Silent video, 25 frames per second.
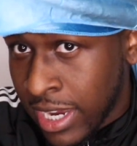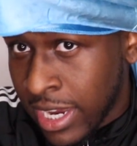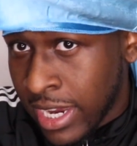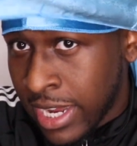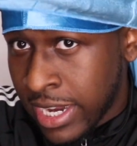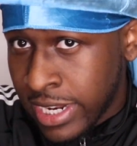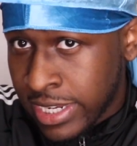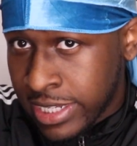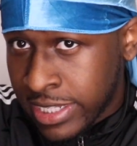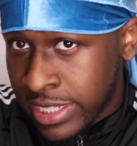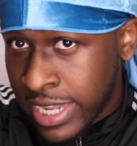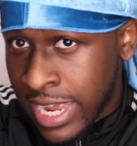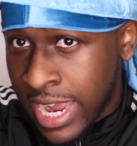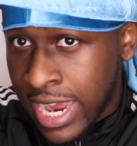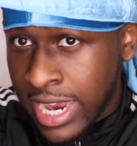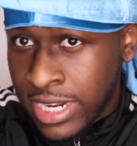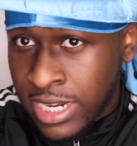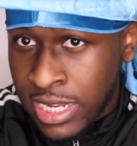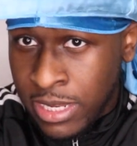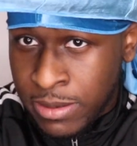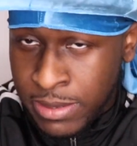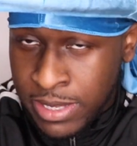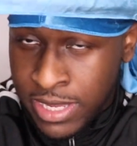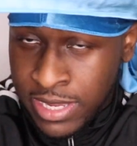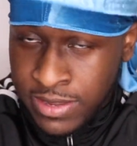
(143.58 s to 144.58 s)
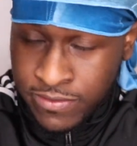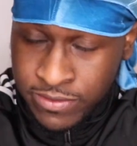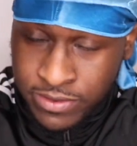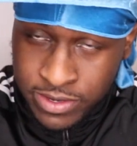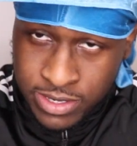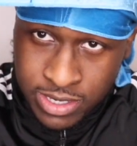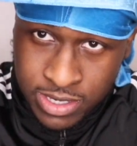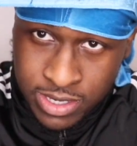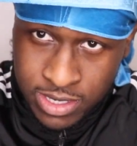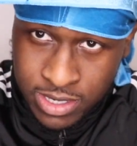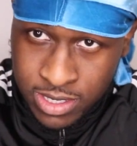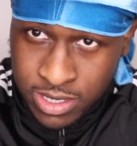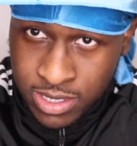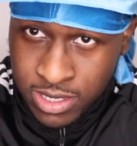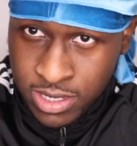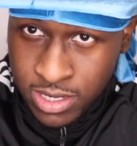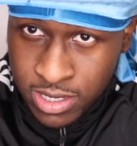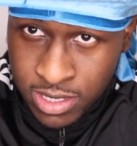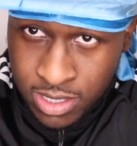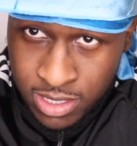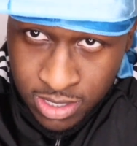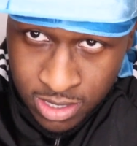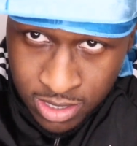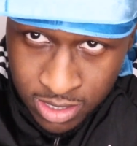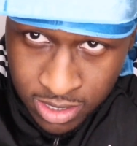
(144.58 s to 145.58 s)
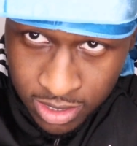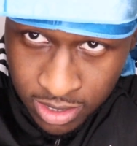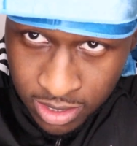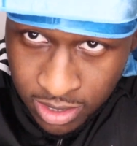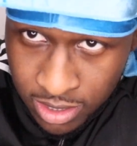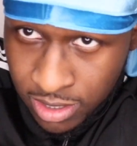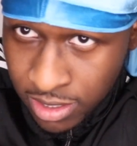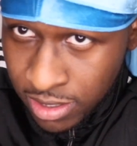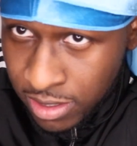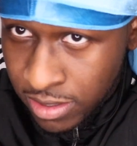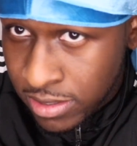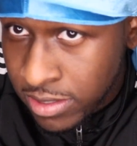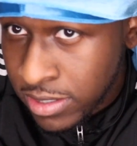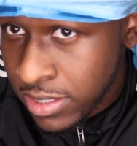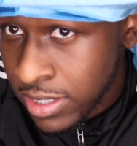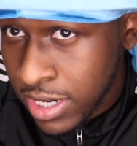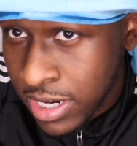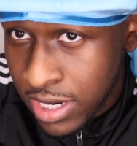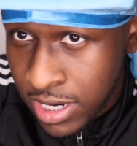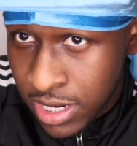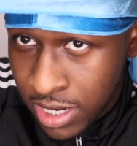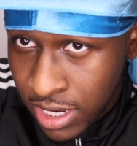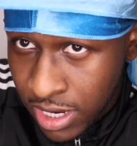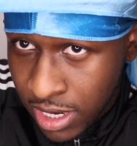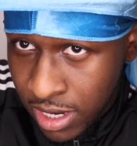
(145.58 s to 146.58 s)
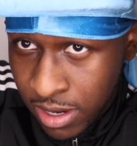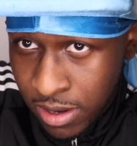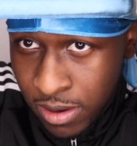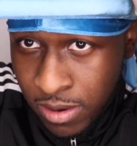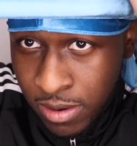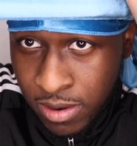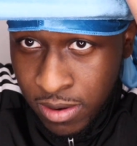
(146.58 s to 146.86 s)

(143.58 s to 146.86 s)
and it's lined up evenly. You know what I'm saying? Like,